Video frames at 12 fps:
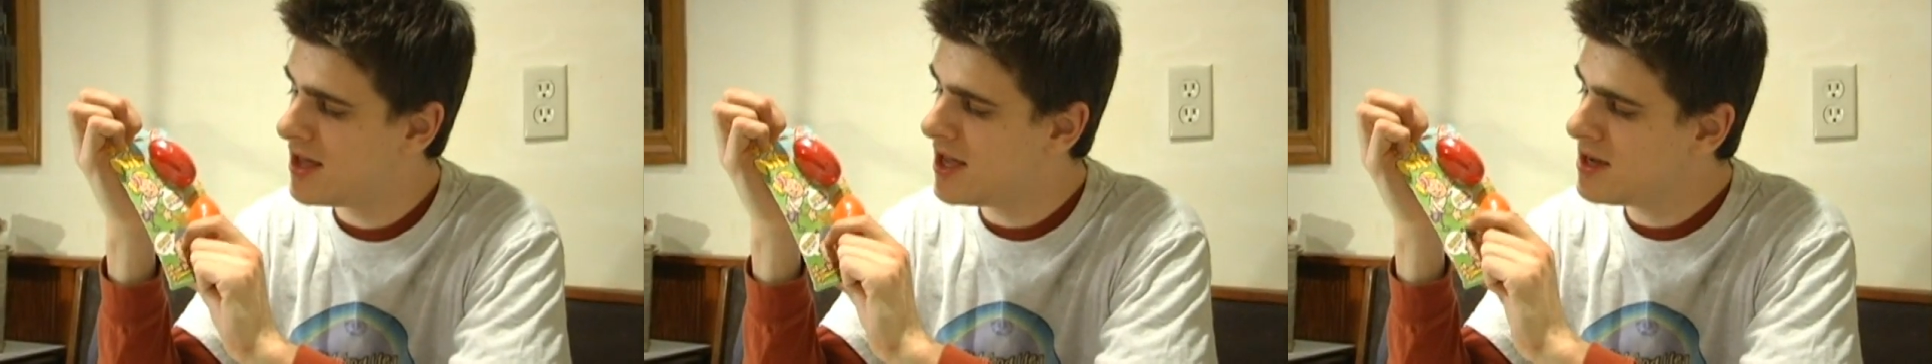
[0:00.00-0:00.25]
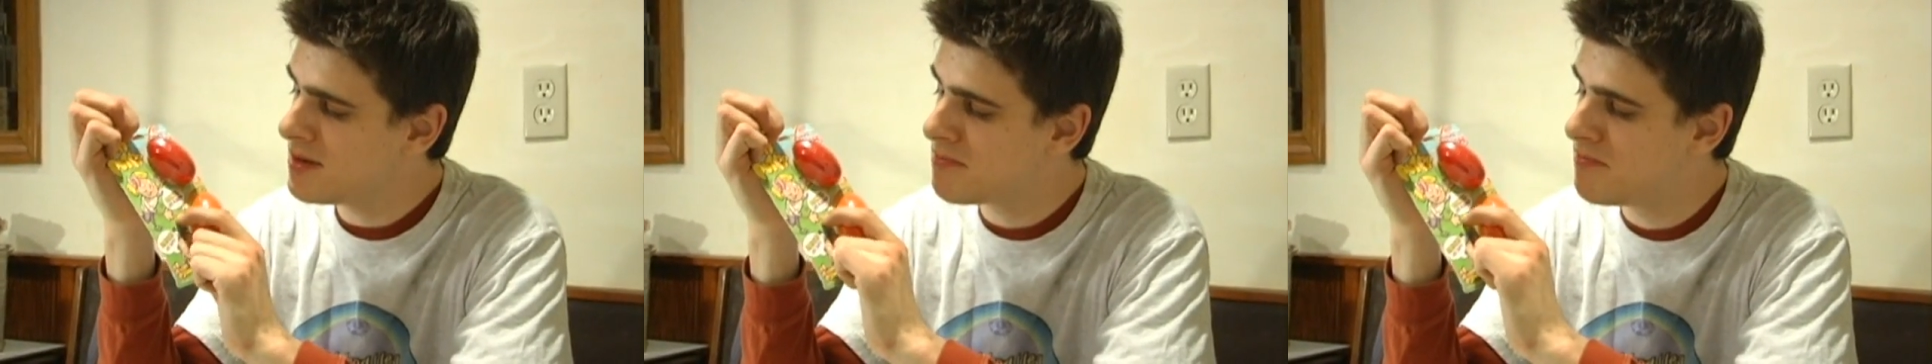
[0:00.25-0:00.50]

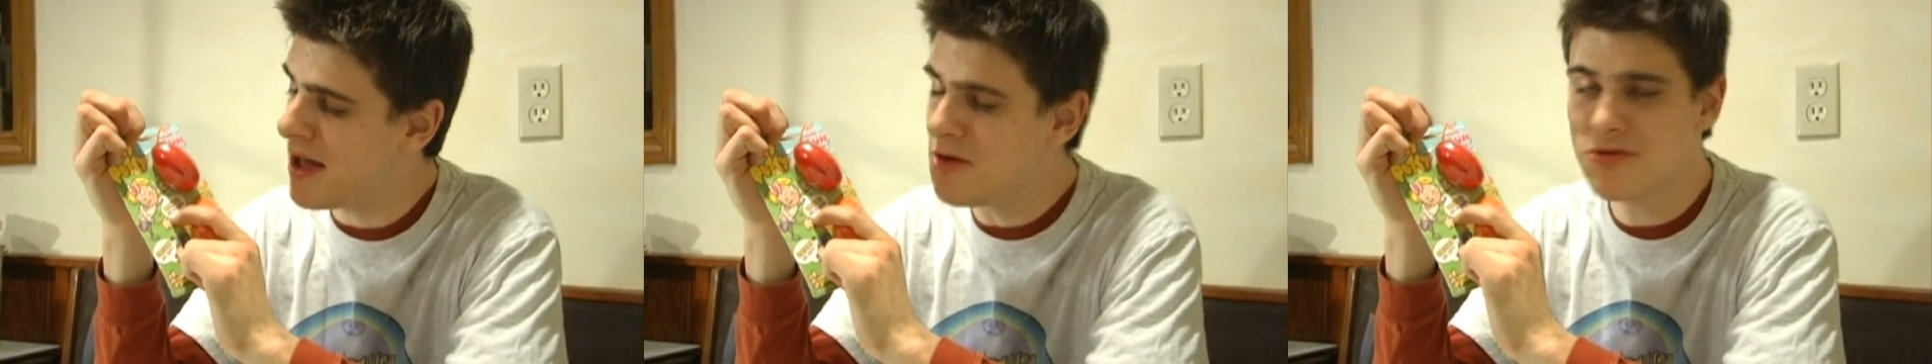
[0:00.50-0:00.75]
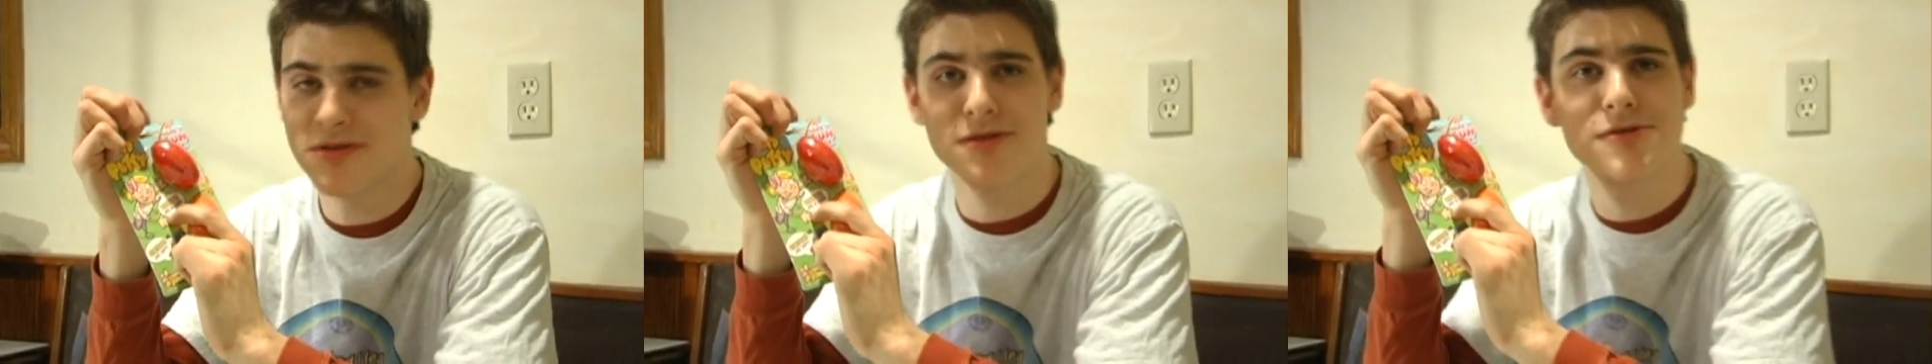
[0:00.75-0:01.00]
It
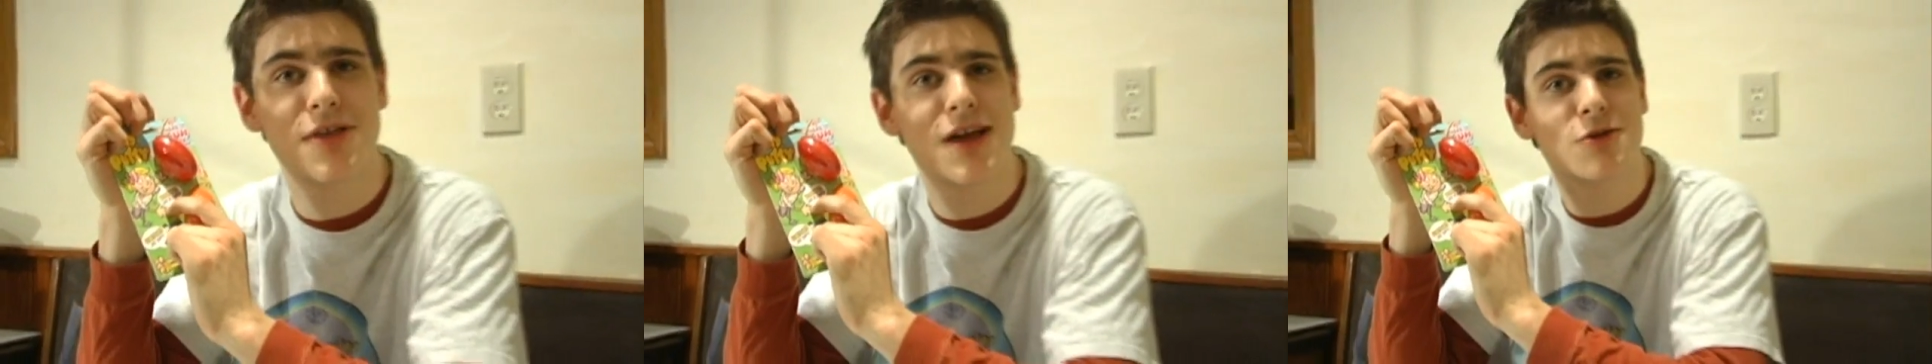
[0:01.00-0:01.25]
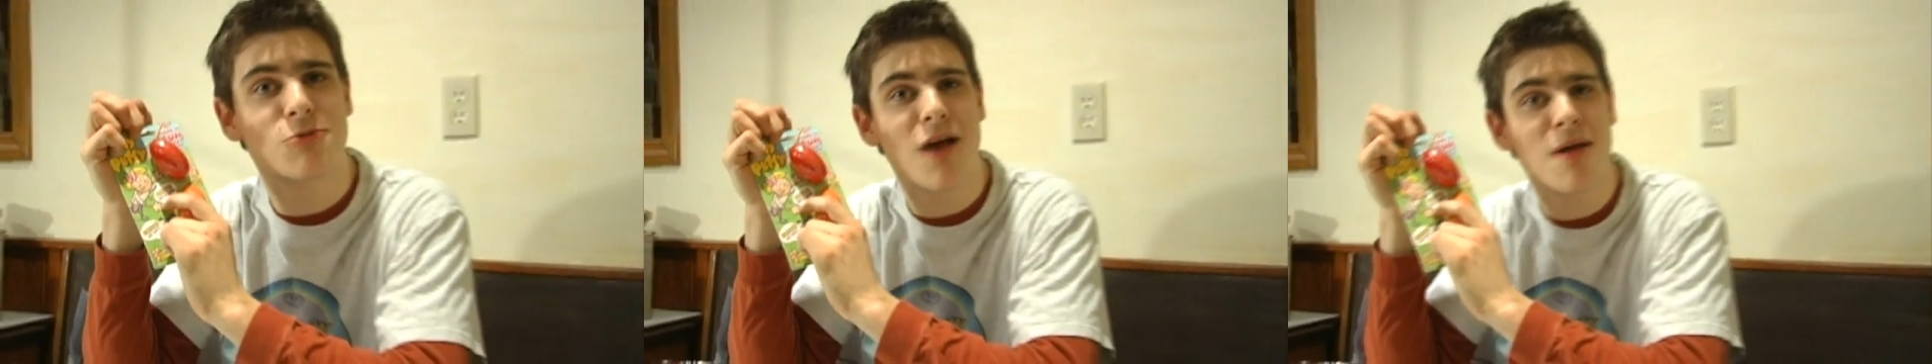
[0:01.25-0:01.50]
bounces
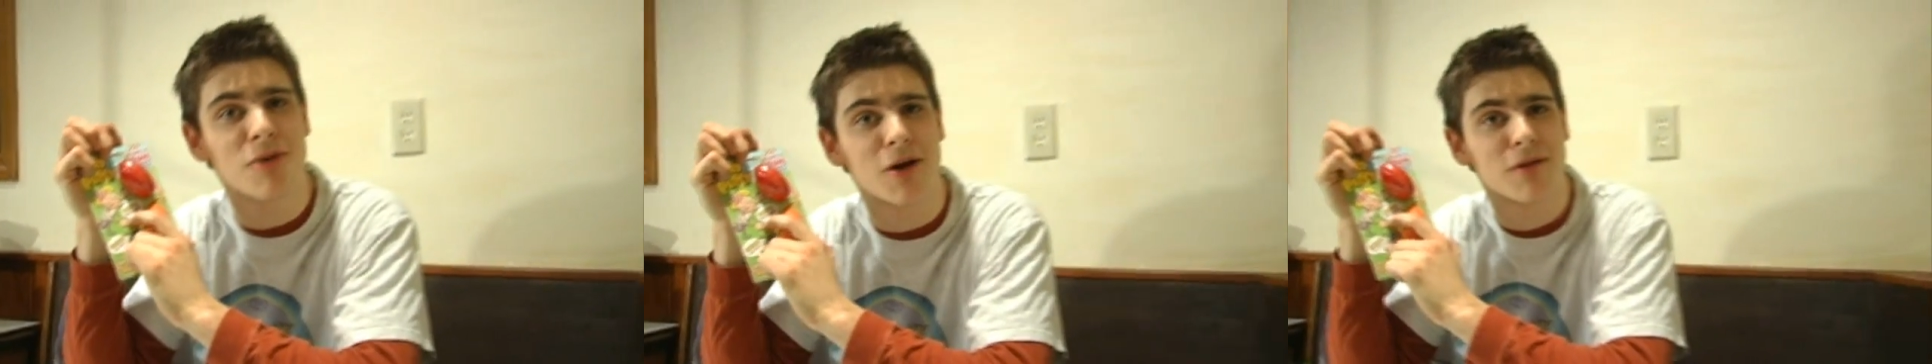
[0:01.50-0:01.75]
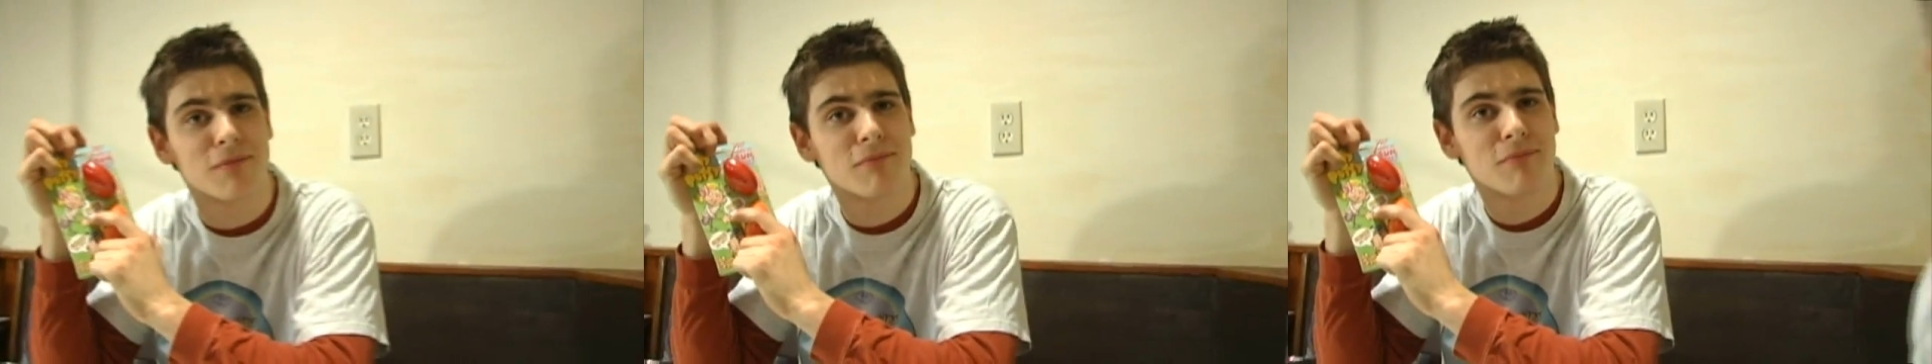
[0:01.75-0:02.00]
like rubber.